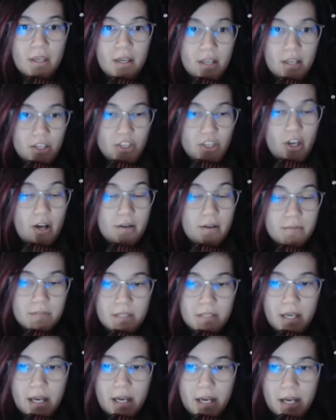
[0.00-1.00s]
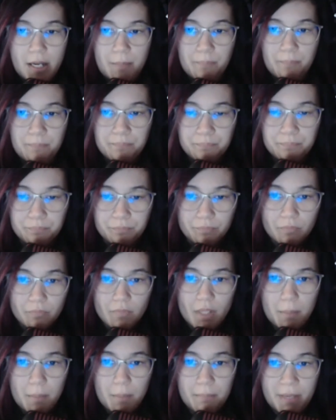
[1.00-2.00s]
Yeah.
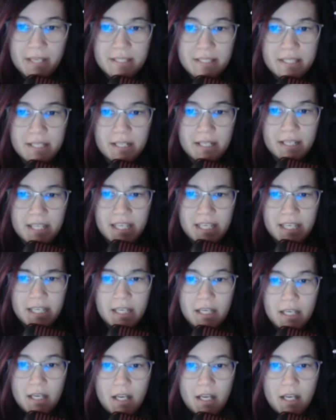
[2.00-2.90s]
Basically,